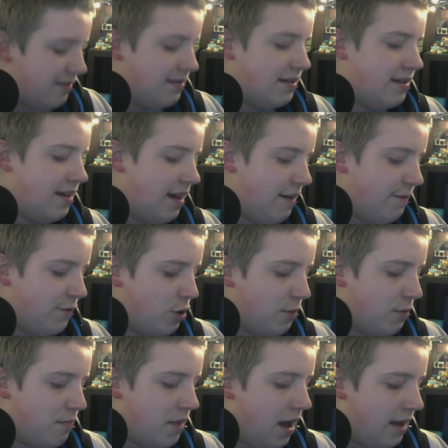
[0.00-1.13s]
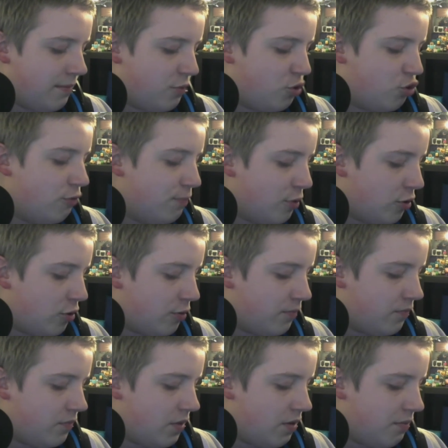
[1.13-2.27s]
if you're not super
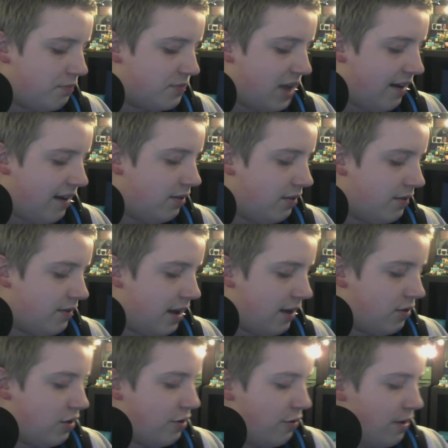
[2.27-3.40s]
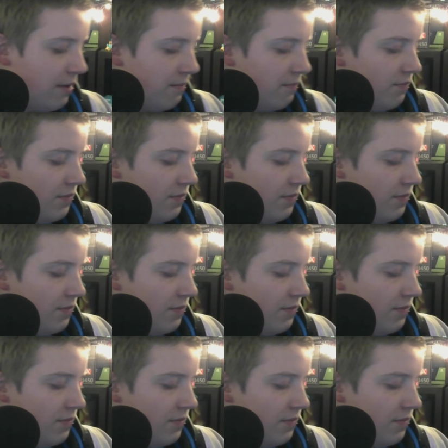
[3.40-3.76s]
tech literate,